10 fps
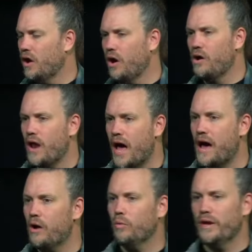on
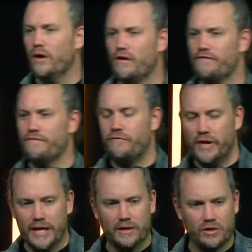how we are
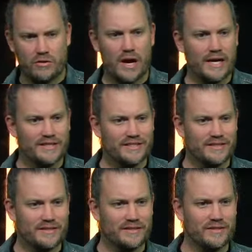free in Christ,